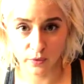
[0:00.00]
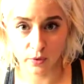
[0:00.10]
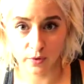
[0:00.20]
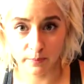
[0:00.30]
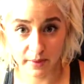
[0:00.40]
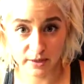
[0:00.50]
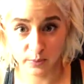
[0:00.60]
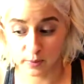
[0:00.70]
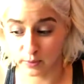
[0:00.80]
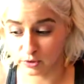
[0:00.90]
for May's
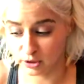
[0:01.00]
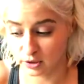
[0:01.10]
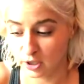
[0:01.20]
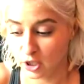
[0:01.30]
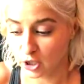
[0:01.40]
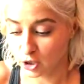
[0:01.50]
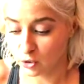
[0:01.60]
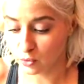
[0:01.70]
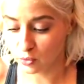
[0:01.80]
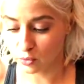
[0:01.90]
promotion,
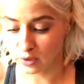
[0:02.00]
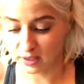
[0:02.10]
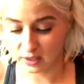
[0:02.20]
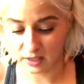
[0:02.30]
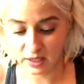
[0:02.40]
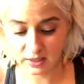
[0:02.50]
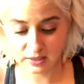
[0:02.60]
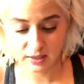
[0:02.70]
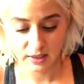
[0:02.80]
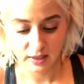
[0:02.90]
you get the kit,